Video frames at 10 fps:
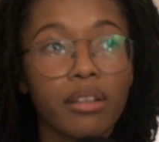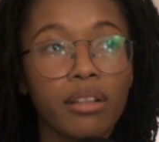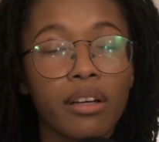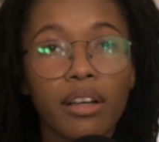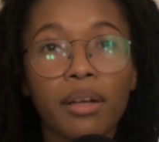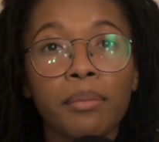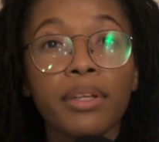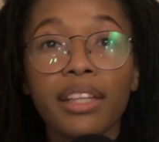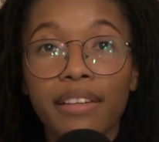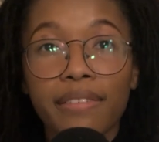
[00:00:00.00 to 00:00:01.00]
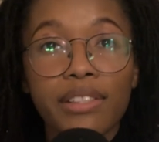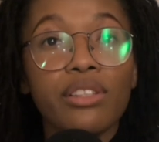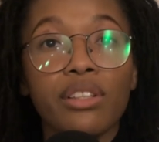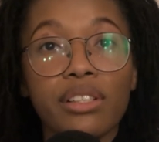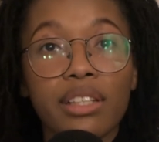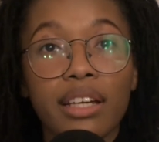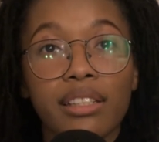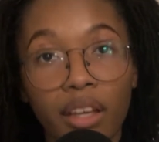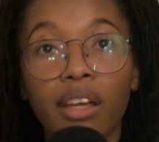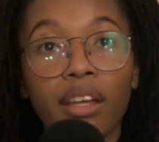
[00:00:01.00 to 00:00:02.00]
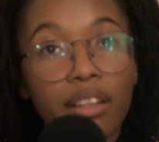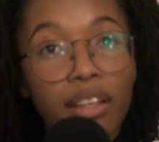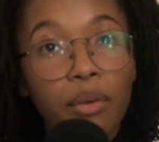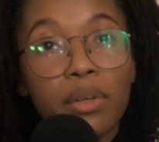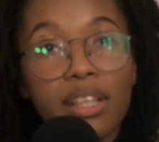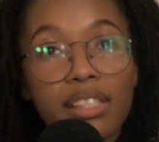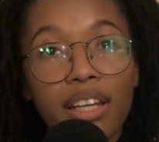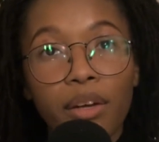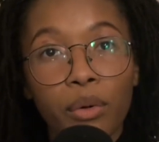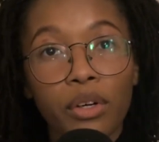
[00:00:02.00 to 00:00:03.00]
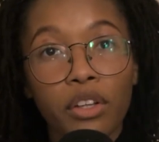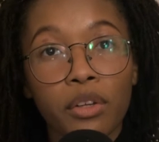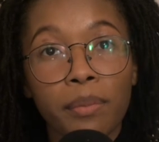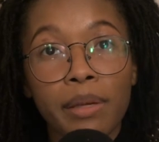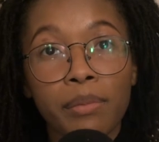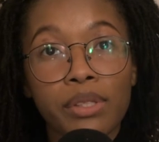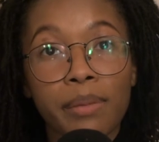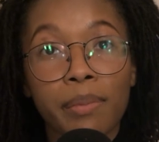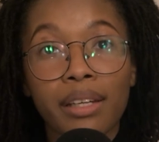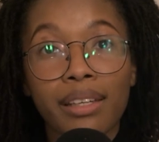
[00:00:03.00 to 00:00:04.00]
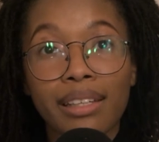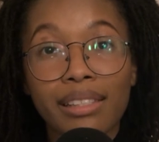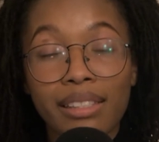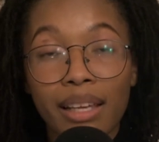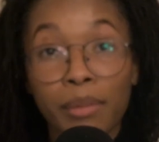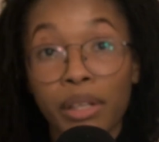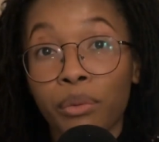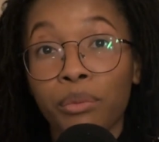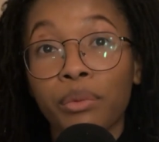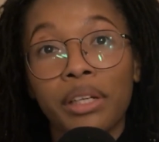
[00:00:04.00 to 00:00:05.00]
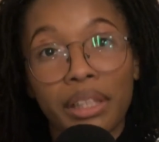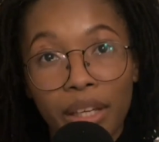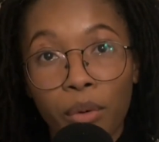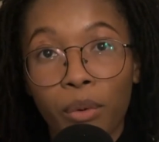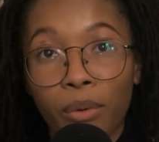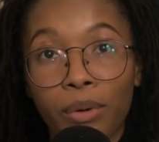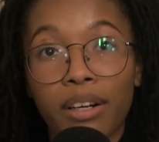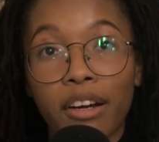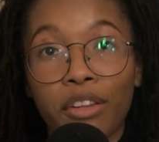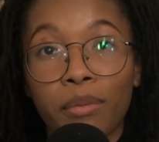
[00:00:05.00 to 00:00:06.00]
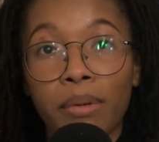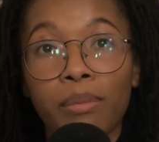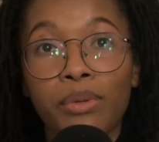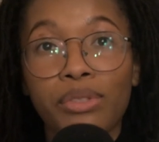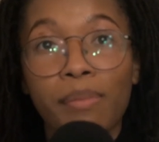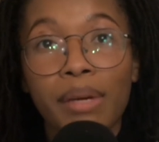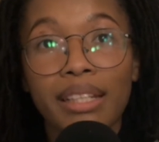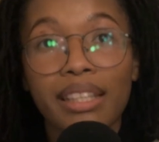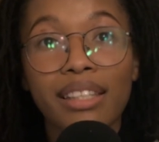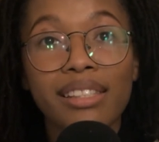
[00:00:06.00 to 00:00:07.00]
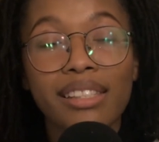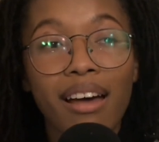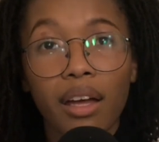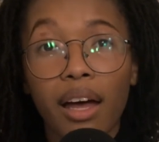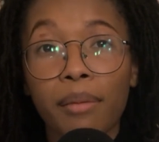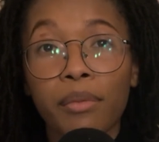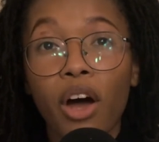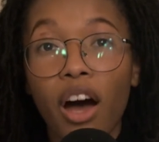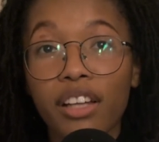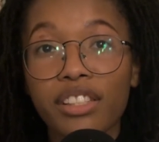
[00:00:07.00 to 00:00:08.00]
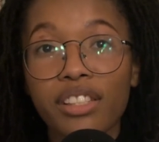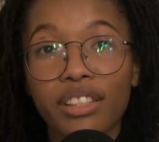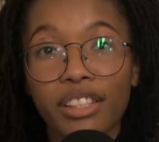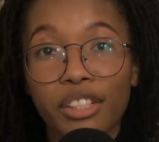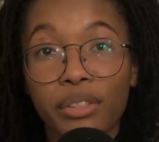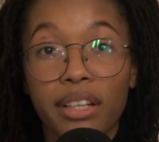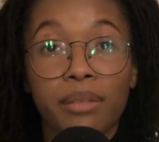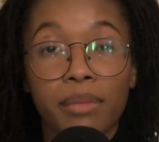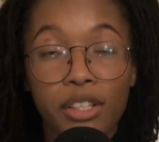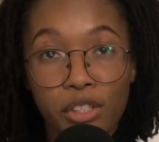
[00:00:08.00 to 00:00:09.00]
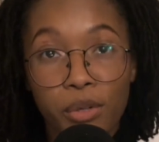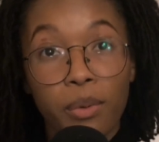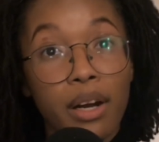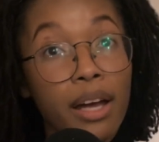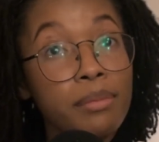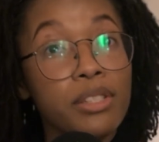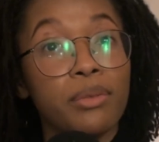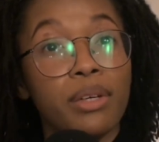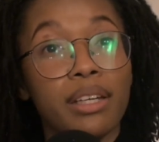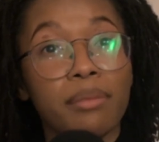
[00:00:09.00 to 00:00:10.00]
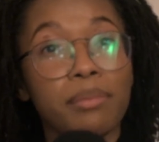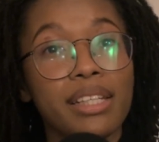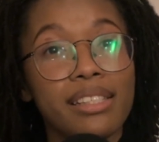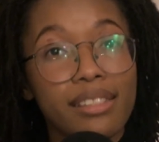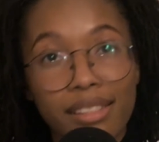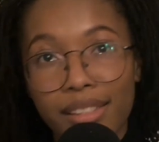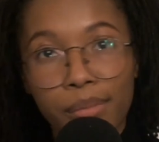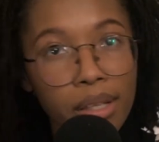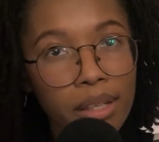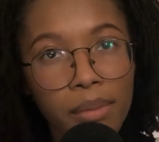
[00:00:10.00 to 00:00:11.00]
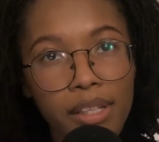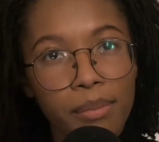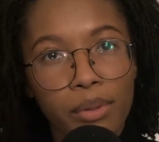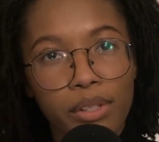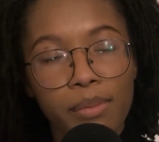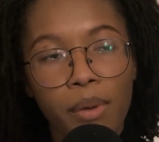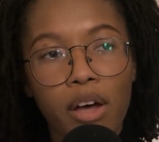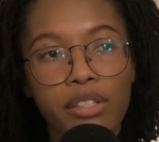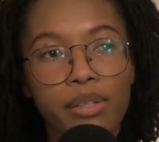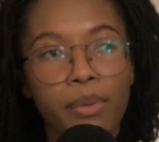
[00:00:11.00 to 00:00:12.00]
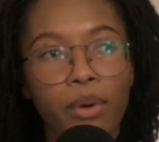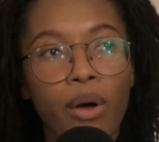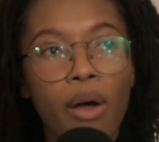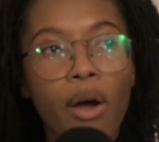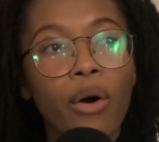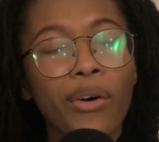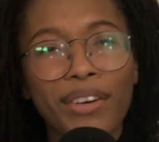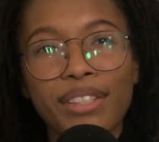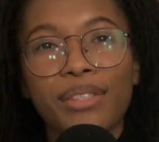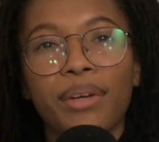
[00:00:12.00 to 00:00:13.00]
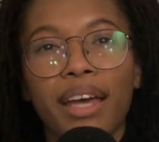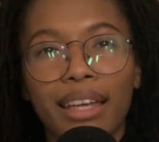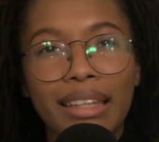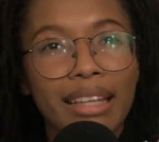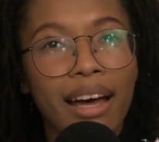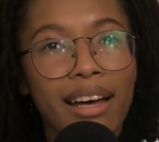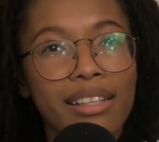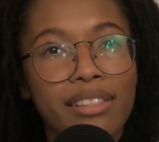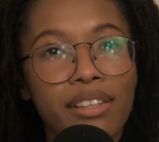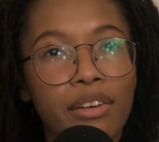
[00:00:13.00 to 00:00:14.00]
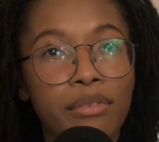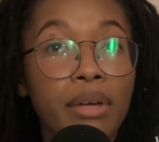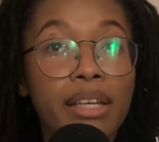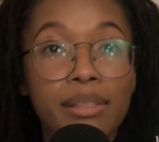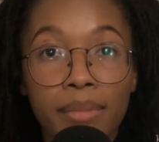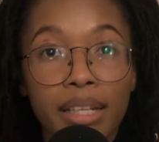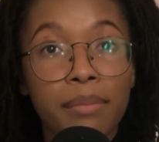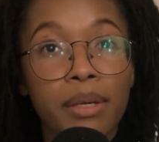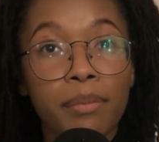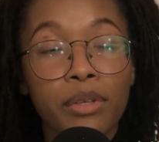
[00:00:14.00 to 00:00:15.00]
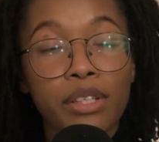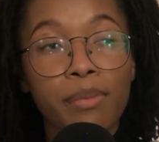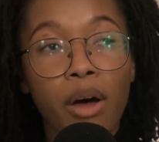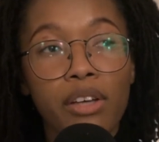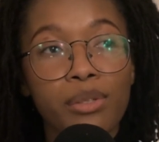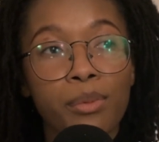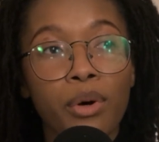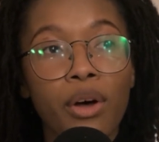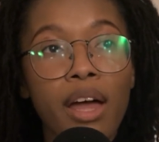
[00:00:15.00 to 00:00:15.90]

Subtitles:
a completely physical sense. Like when I said I hoard other people's opinions, I mean I really hoard other people's opinions. I'm constantly trying to make sure what I'm doing pleases as many people as possible, or is okay in the eyes of as many people as possible,